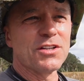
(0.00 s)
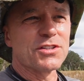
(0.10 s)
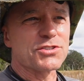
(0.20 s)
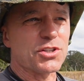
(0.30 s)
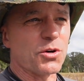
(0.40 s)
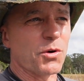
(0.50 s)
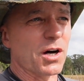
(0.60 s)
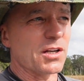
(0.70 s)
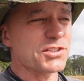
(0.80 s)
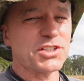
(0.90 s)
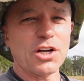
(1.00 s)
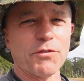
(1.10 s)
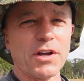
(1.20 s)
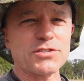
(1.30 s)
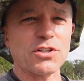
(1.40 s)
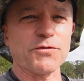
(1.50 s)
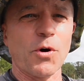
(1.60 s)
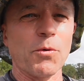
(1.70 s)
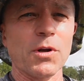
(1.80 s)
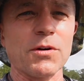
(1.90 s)
So let's get over there to the
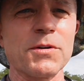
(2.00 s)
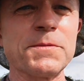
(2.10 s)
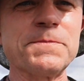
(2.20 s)
four-wheeler.